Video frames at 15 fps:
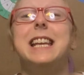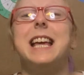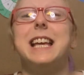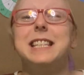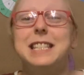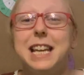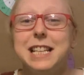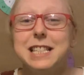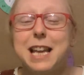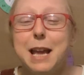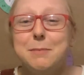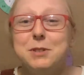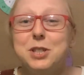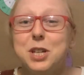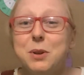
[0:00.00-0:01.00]
and 10
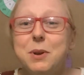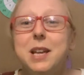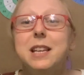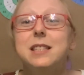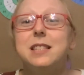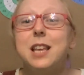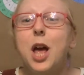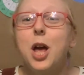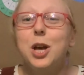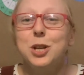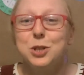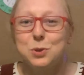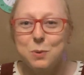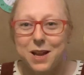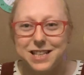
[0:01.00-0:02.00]
times 2 is
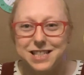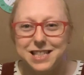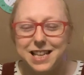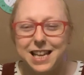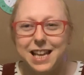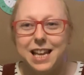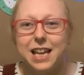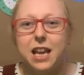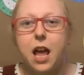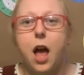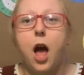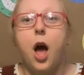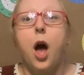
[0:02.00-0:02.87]
20.